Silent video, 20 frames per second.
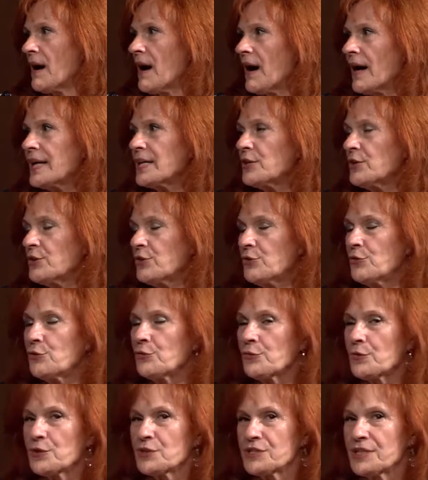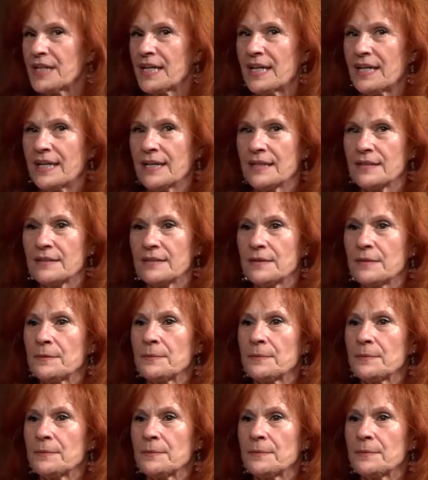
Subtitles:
I knew firsthand